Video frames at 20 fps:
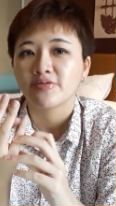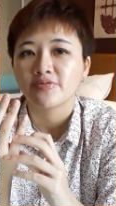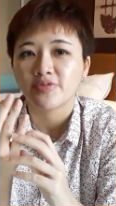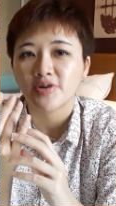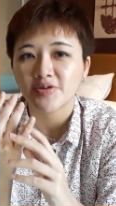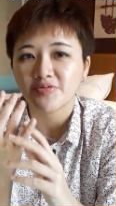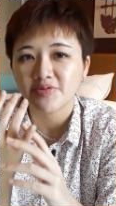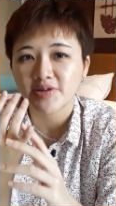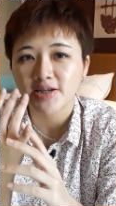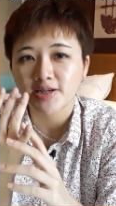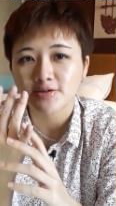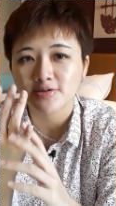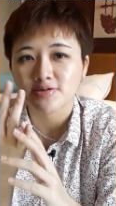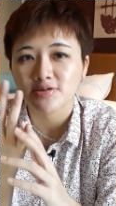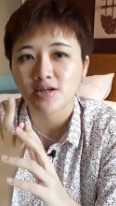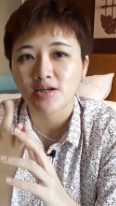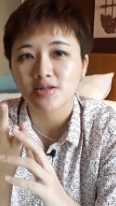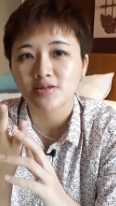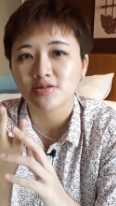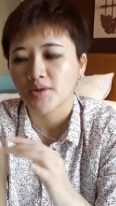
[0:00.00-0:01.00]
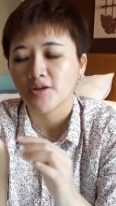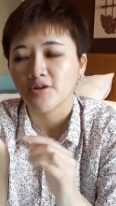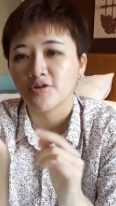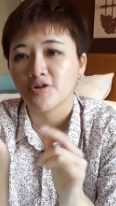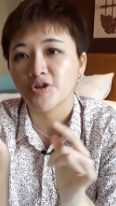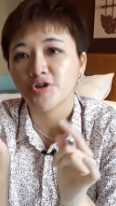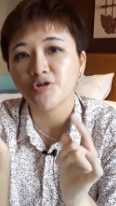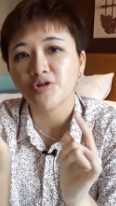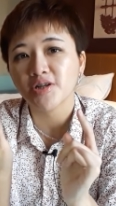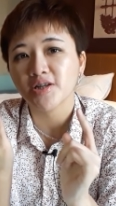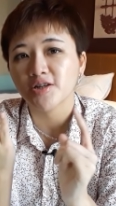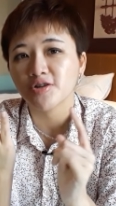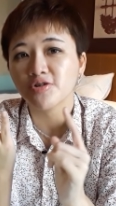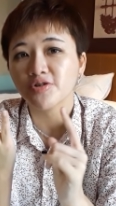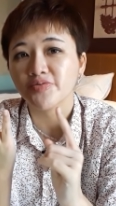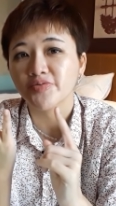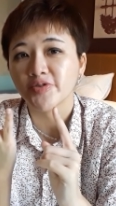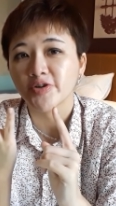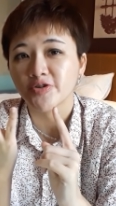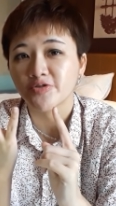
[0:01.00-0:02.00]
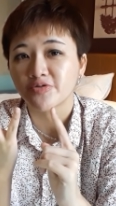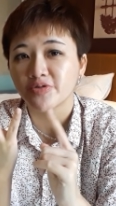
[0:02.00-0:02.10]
Fourth thing is that you're gonna look for